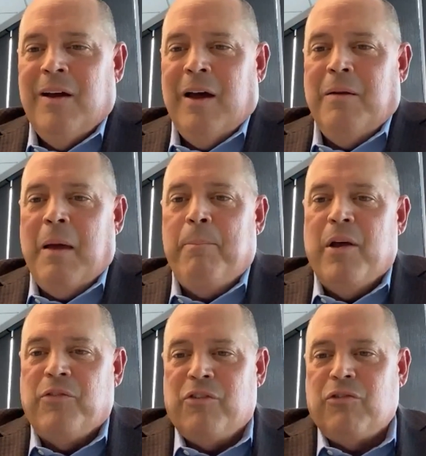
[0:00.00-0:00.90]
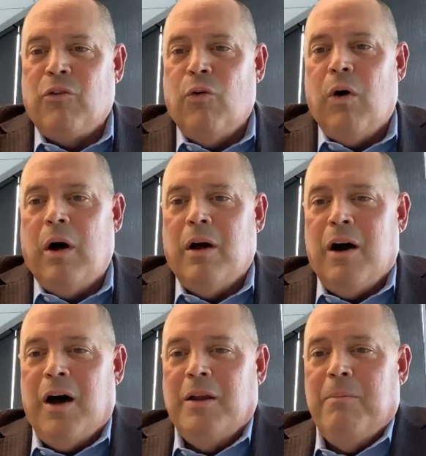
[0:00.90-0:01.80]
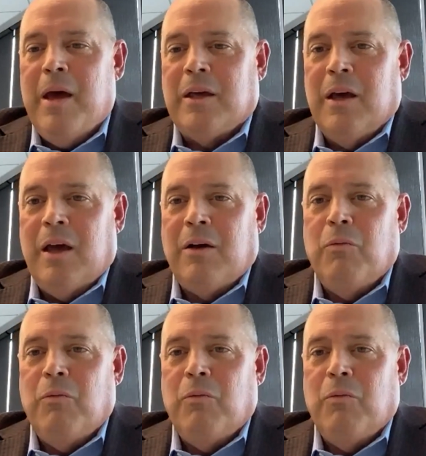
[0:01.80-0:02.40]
in business school on making